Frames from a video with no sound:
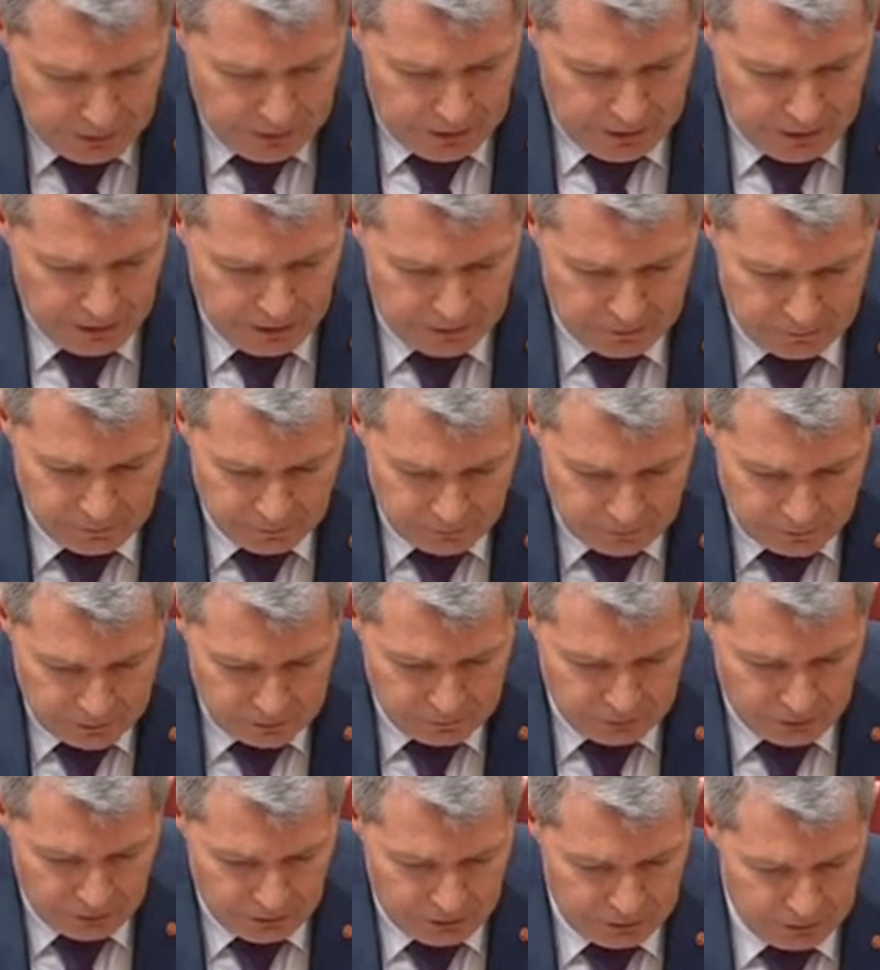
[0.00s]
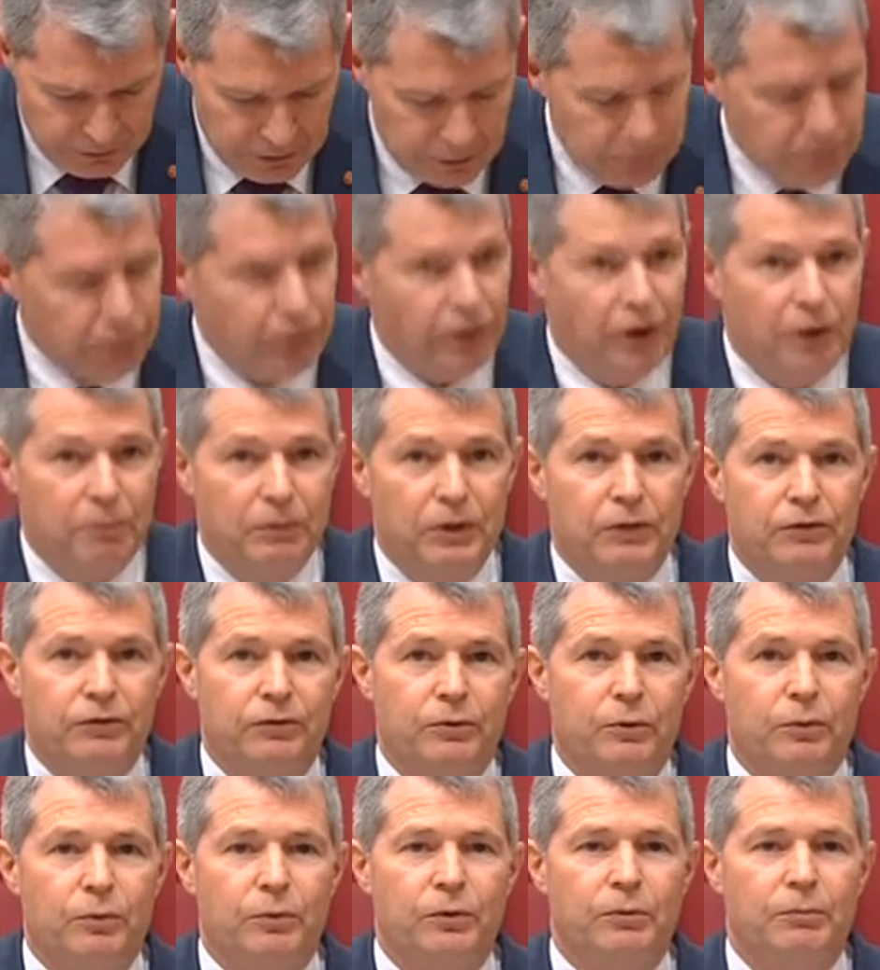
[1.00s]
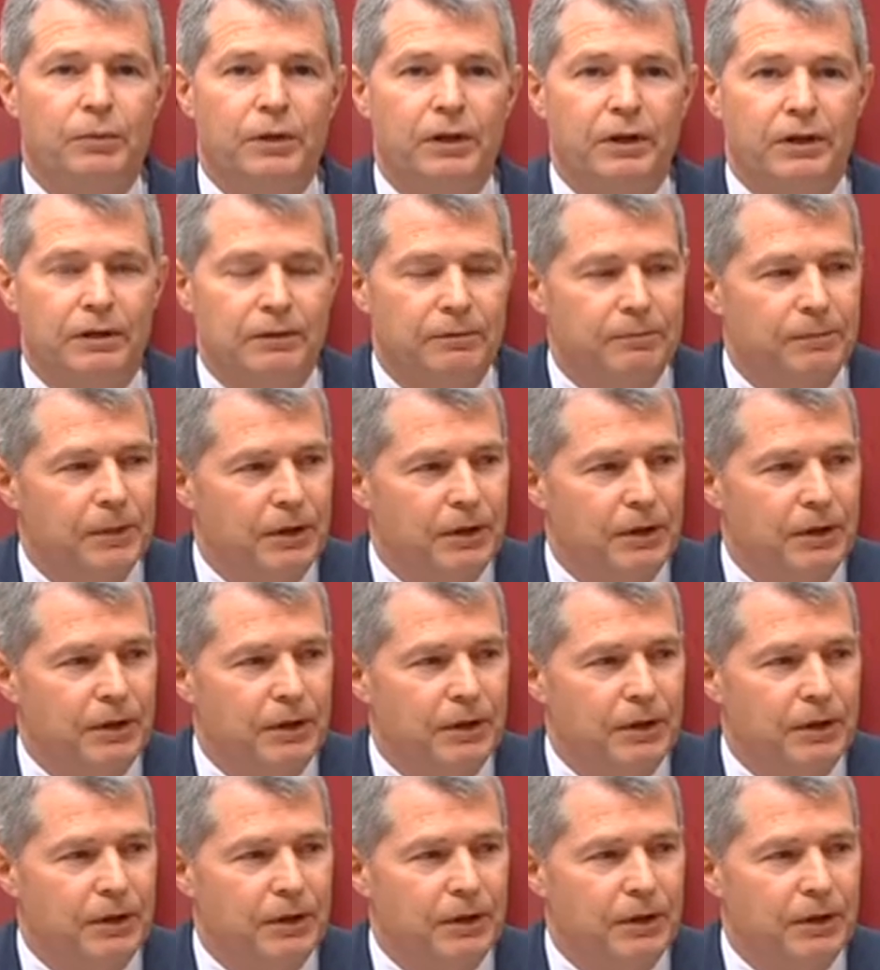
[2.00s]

and the Tali Primary School Committee.